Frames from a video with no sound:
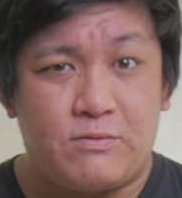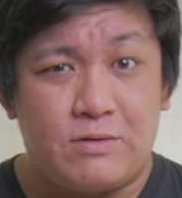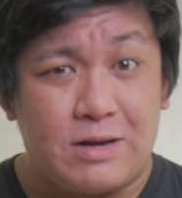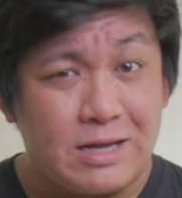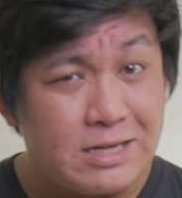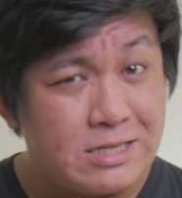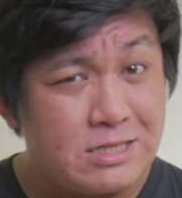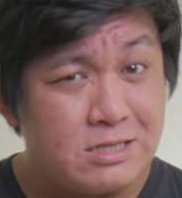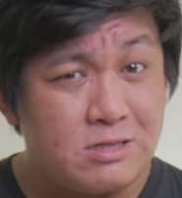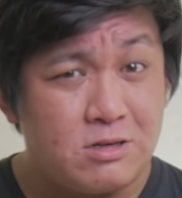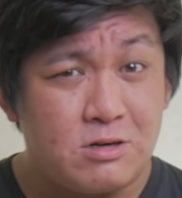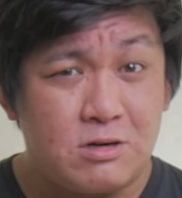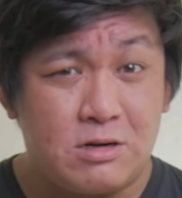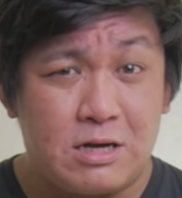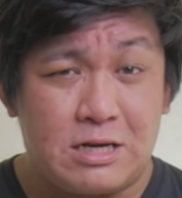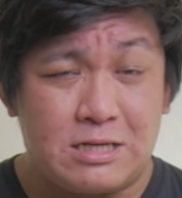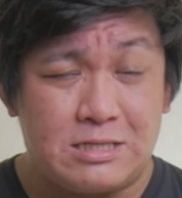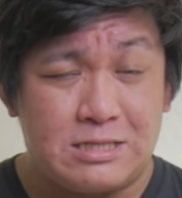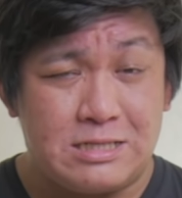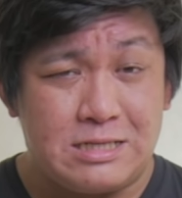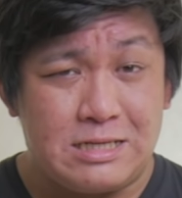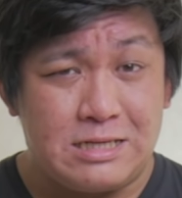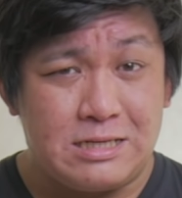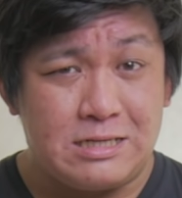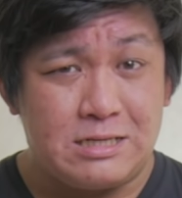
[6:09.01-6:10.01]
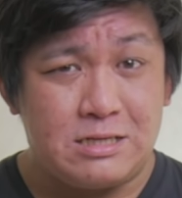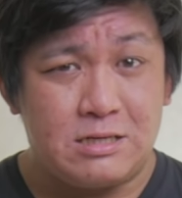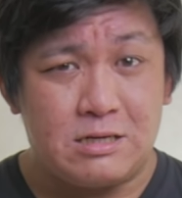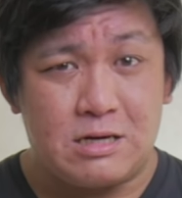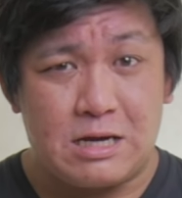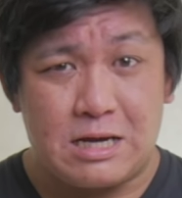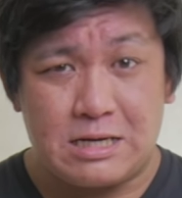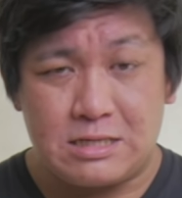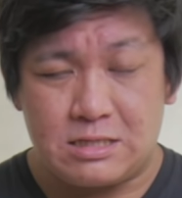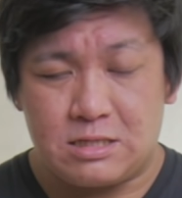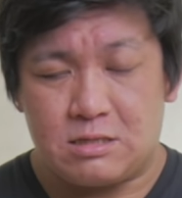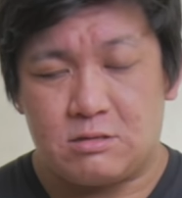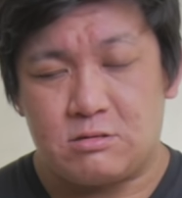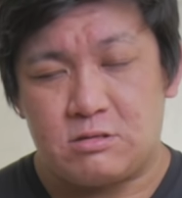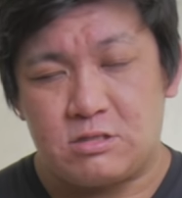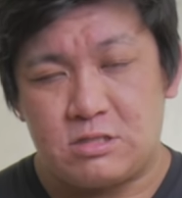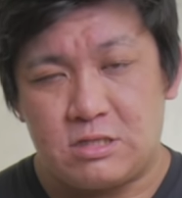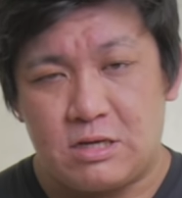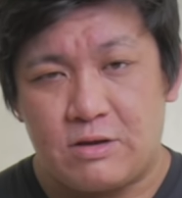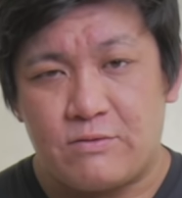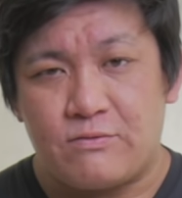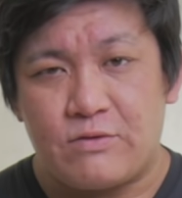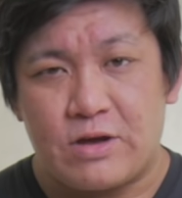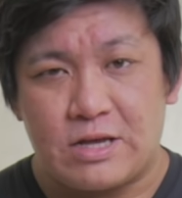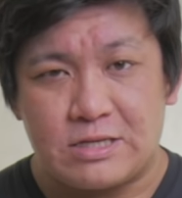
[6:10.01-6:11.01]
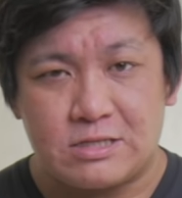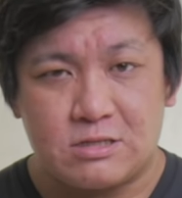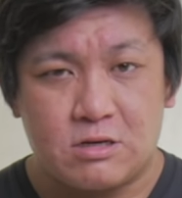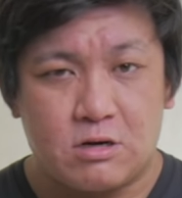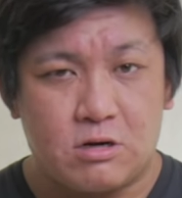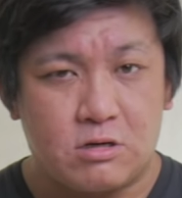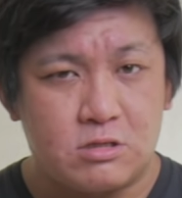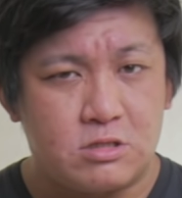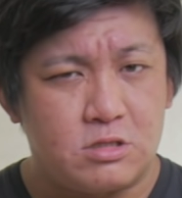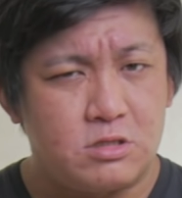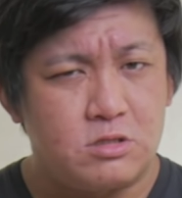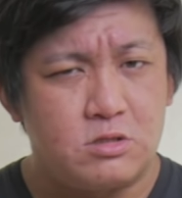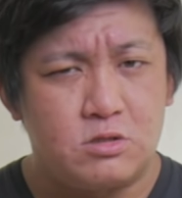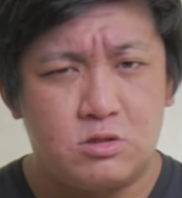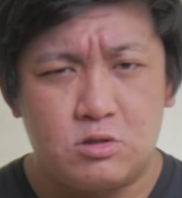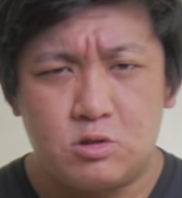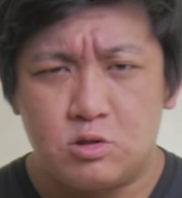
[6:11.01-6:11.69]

Lexar SD or CFast cards,